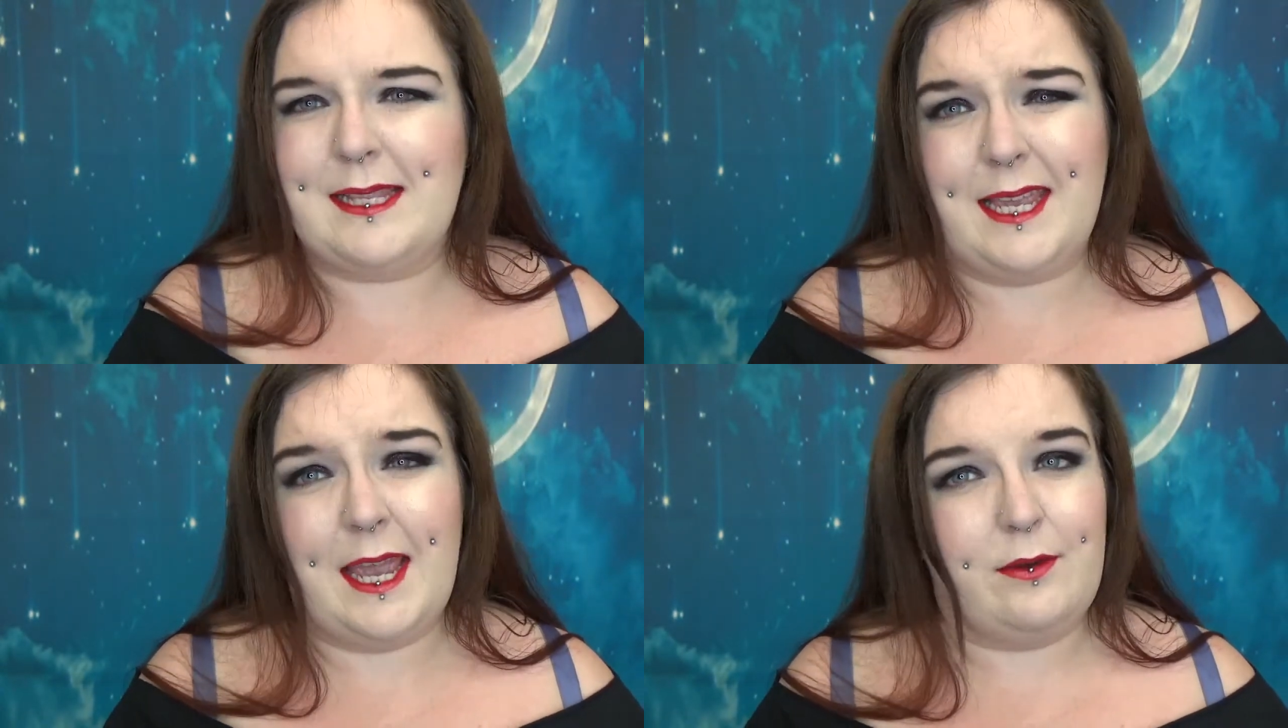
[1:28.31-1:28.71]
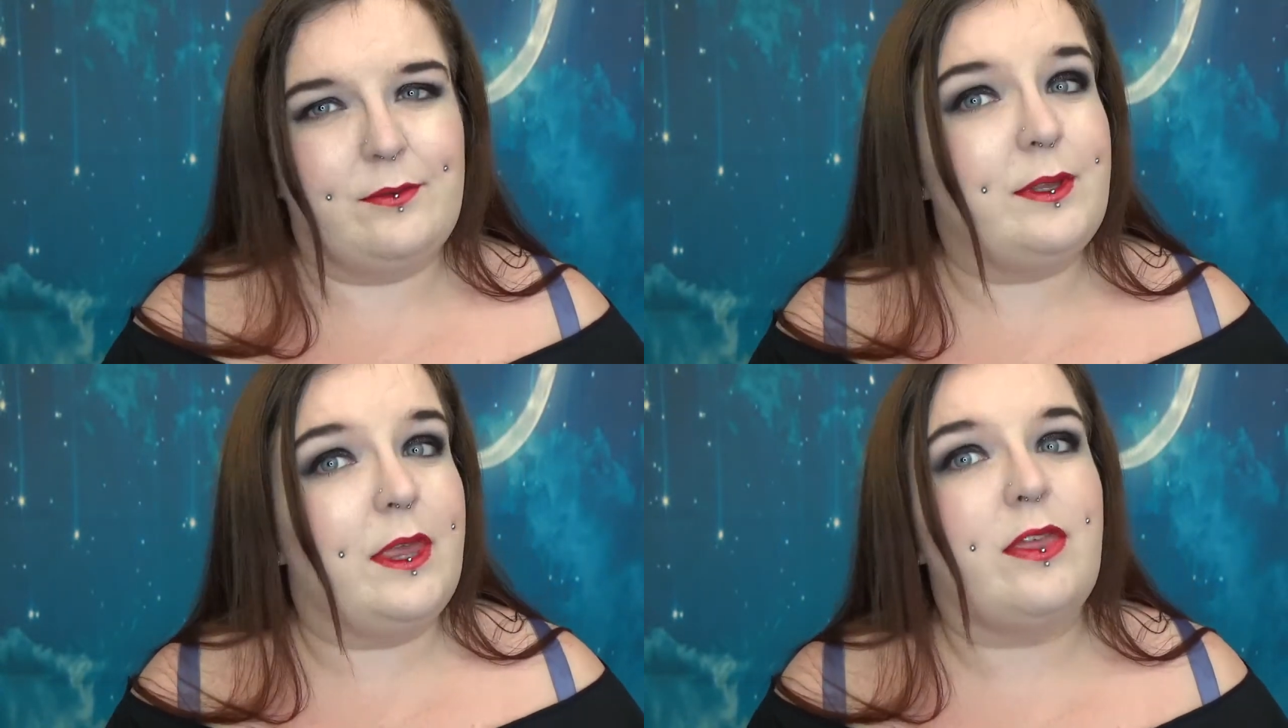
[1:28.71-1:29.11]
to get a
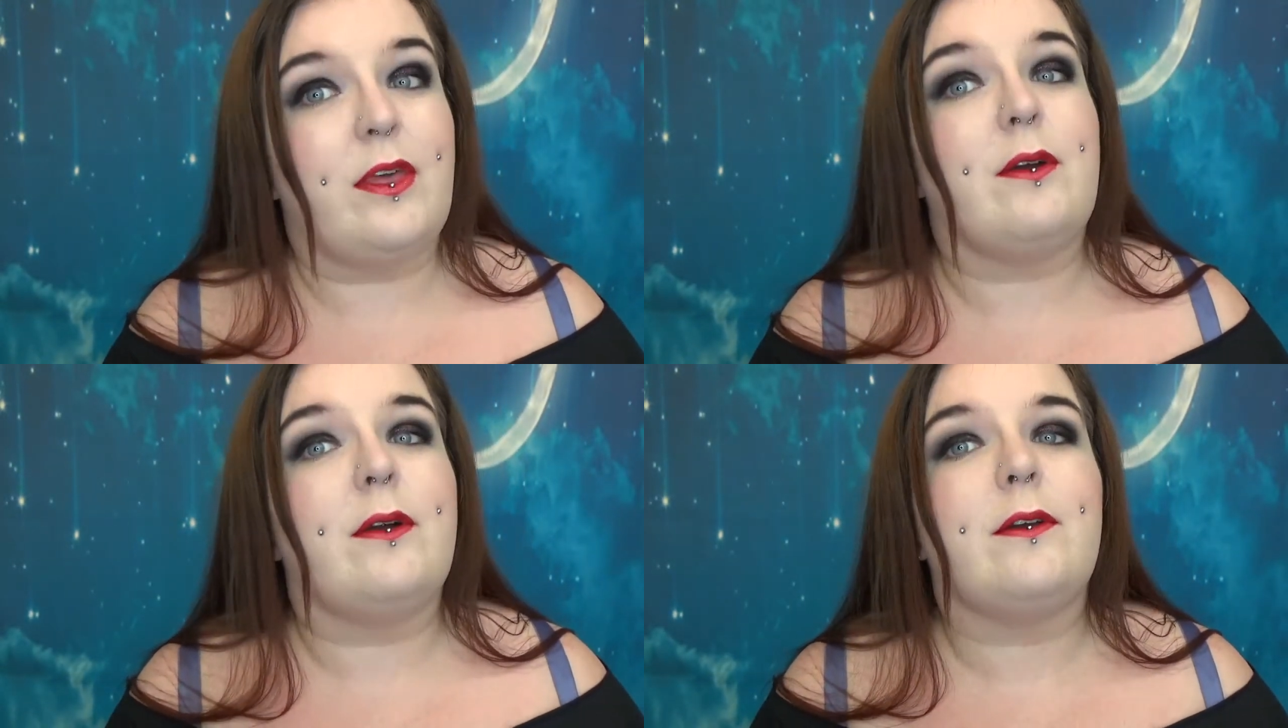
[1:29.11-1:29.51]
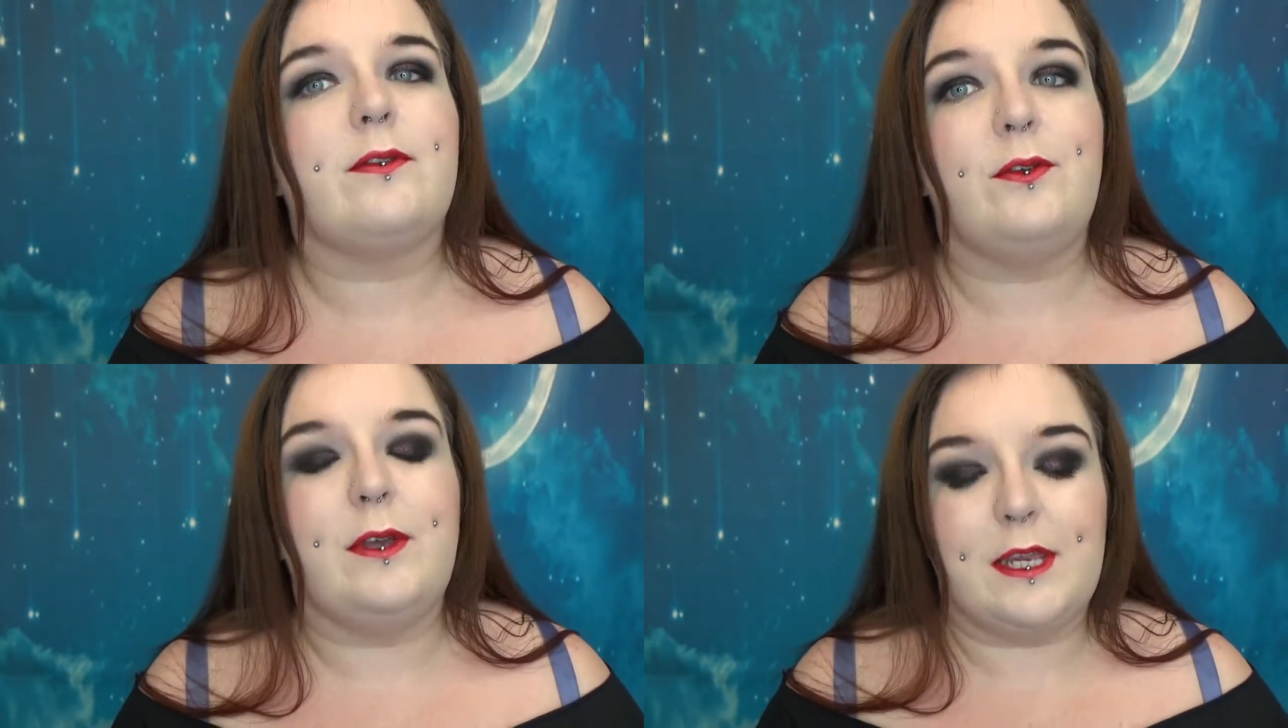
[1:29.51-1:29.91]
really thorough
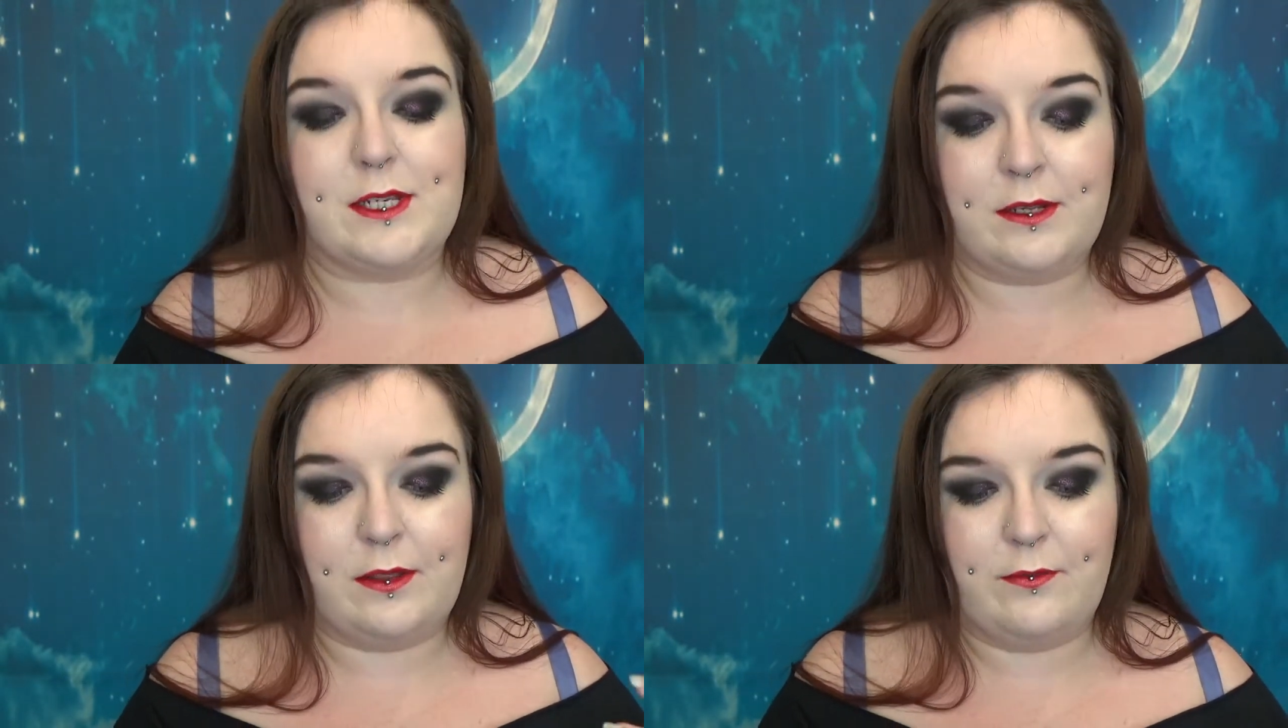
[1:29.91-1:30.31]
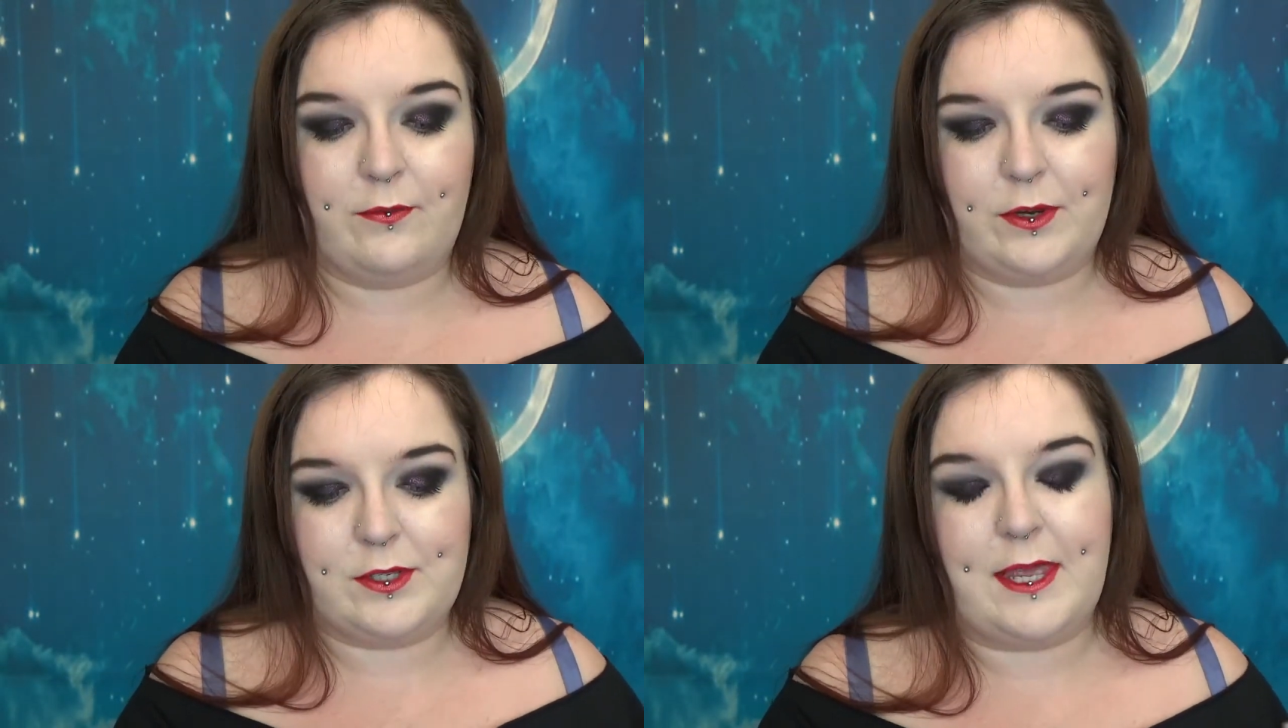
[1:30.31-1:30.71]
exfoliation the
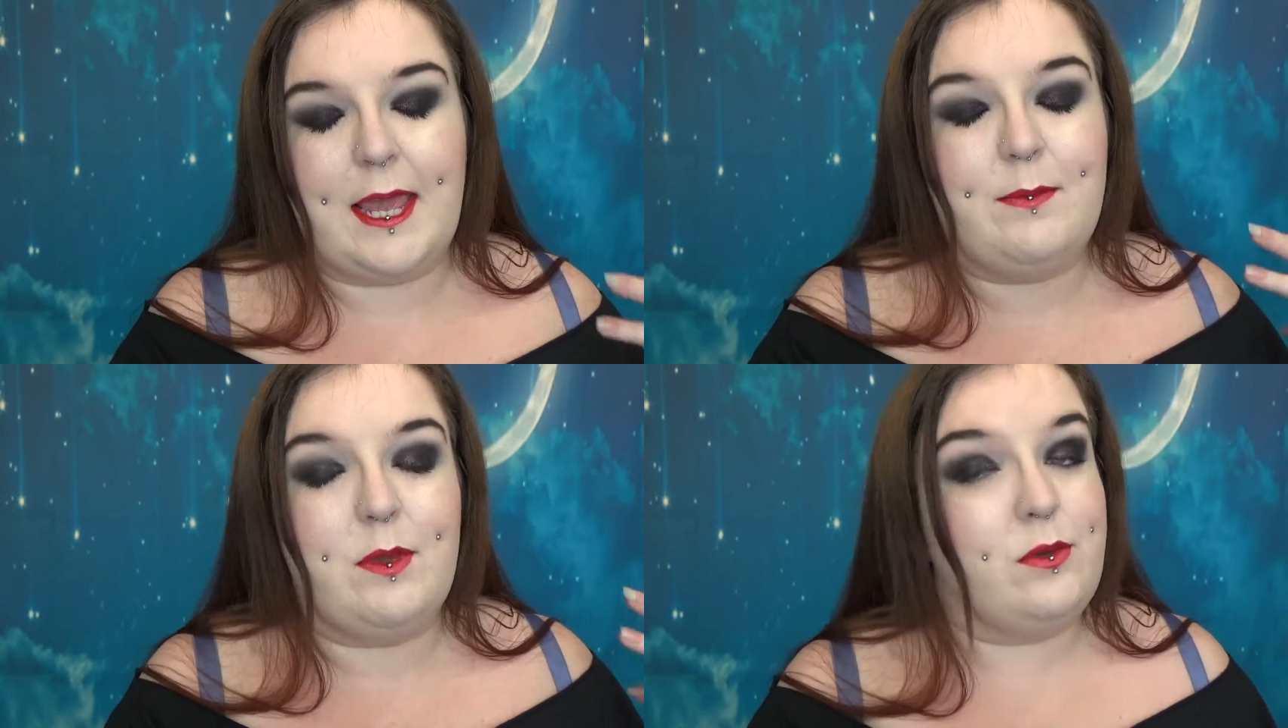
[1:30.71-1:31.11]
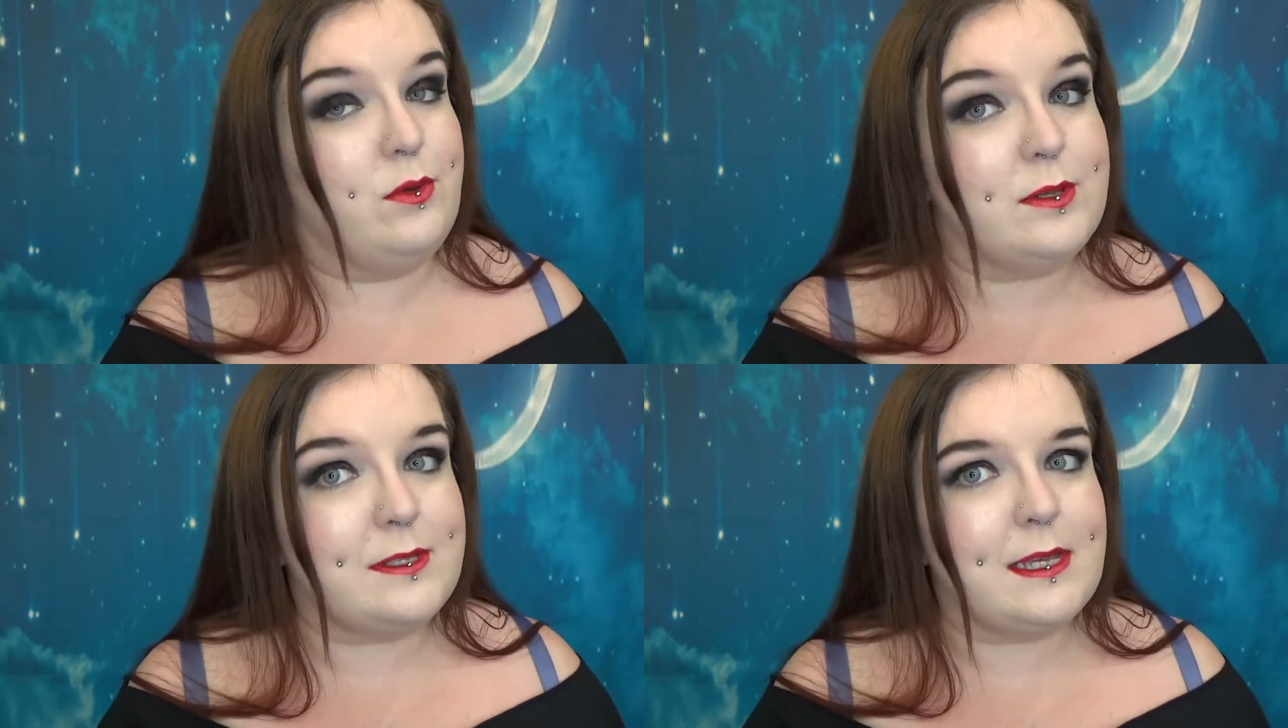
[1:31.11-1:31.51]
first time you
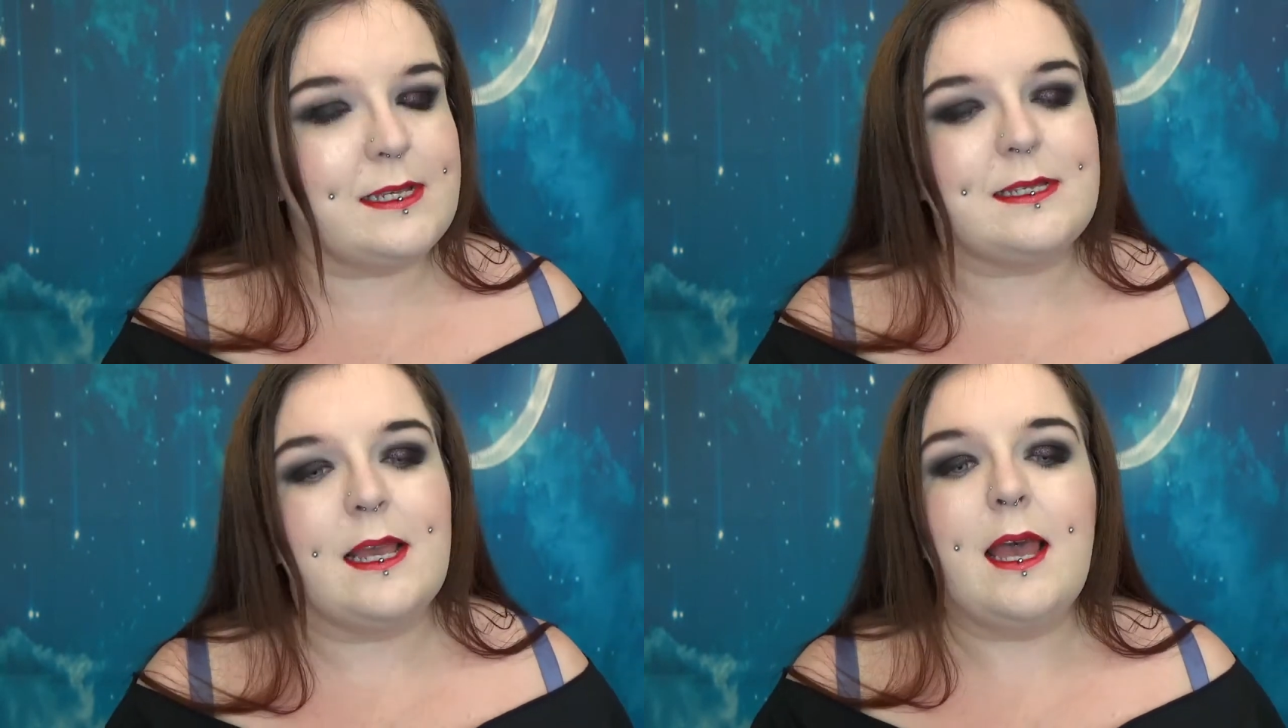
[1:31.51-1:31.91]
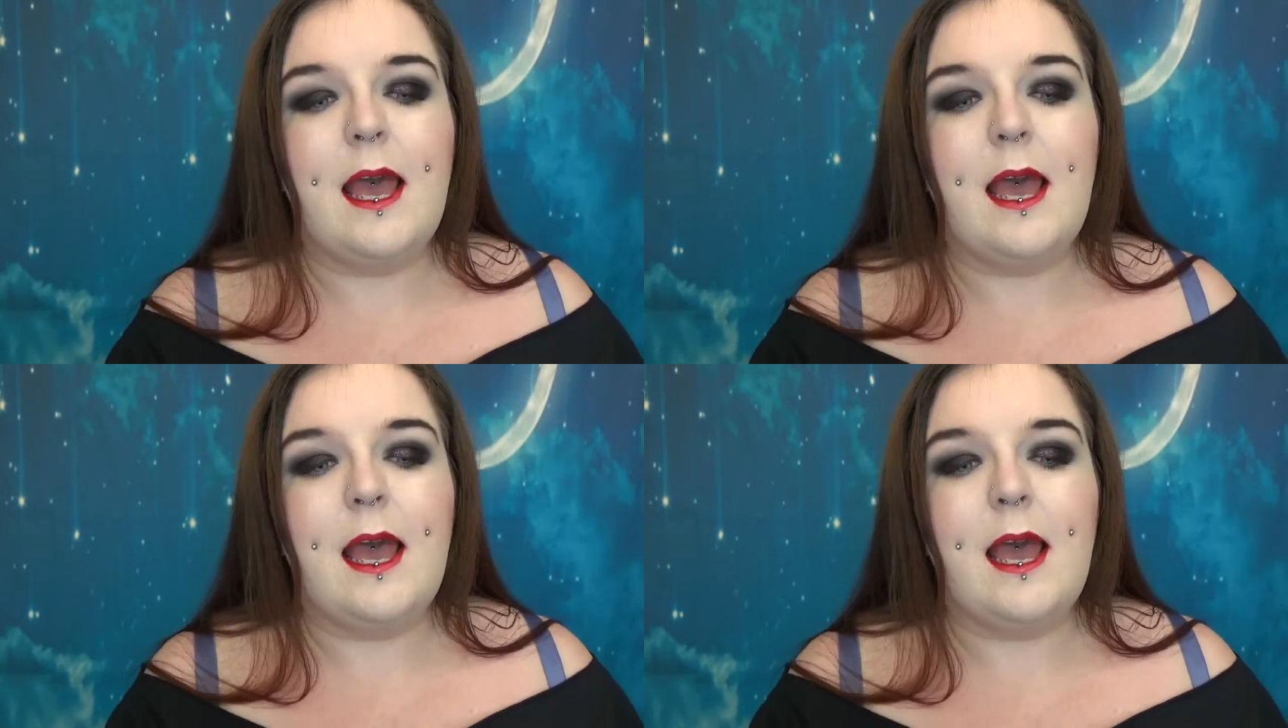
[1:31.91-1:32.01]
use this,